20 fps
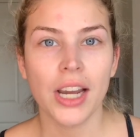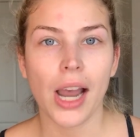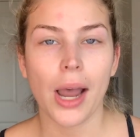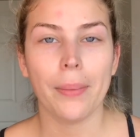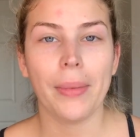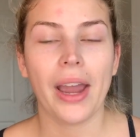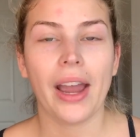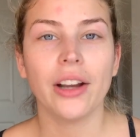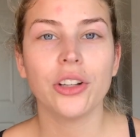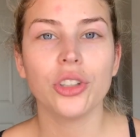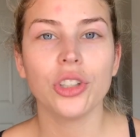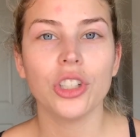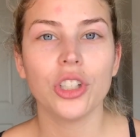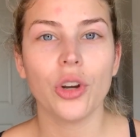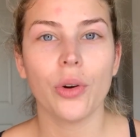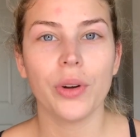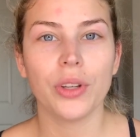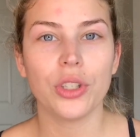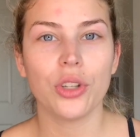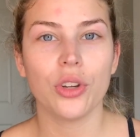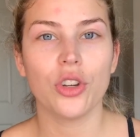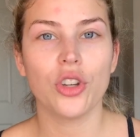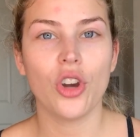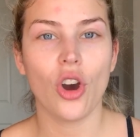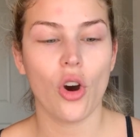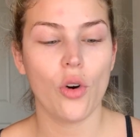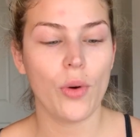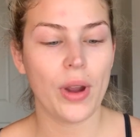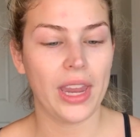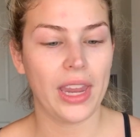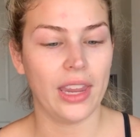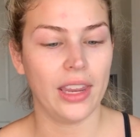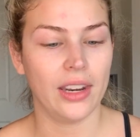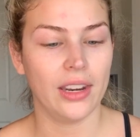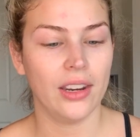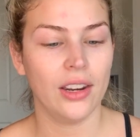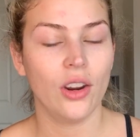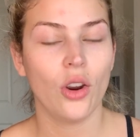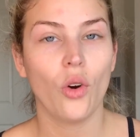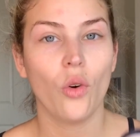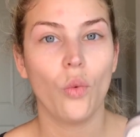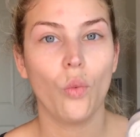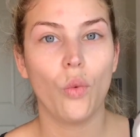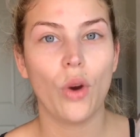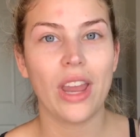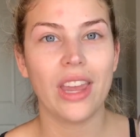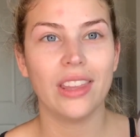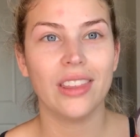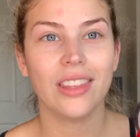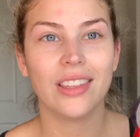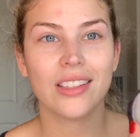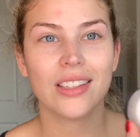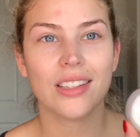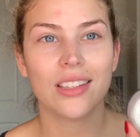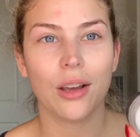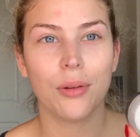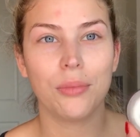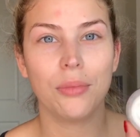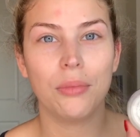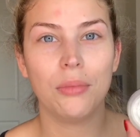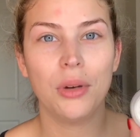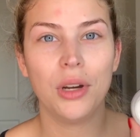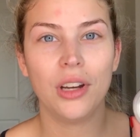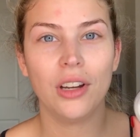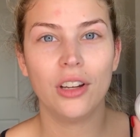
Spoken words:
I'm actually going to go in with some